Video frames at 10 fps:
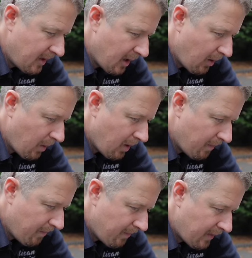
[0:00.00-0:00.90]
You know what?
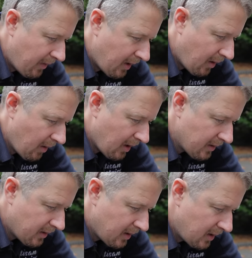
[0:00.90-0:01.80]
If you don't
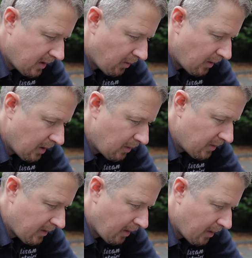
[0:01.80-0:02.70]
ask, you don't know.
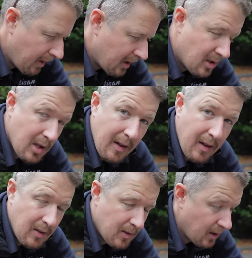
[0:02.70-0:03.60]
So I'm going to check the
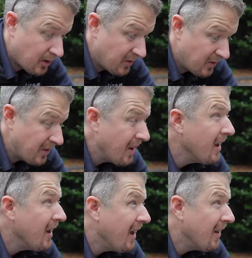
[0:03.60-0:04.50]
instructions
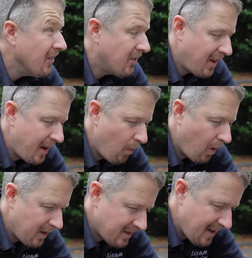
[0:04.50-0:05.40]
and see
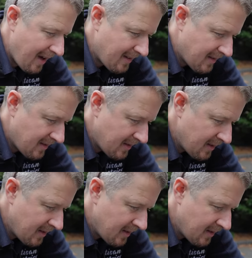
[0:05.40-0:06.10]
what it says.